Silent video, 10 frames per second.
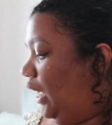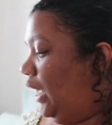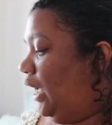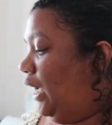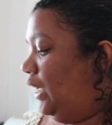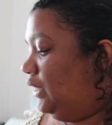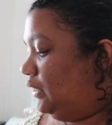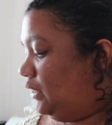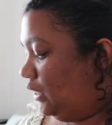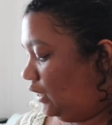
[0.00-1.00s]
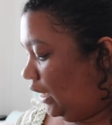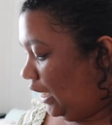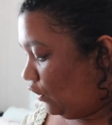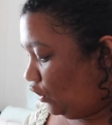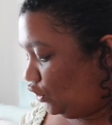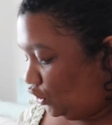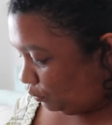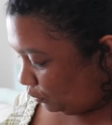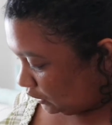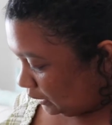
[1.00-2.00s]
And yeah, I got two
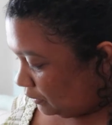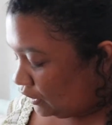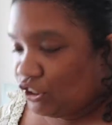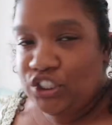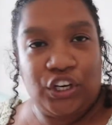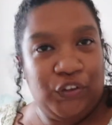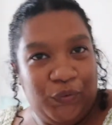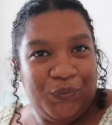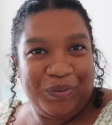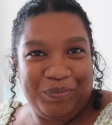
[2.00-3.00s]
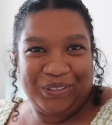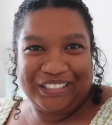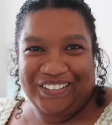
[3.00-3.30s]
books. Let me show you what books I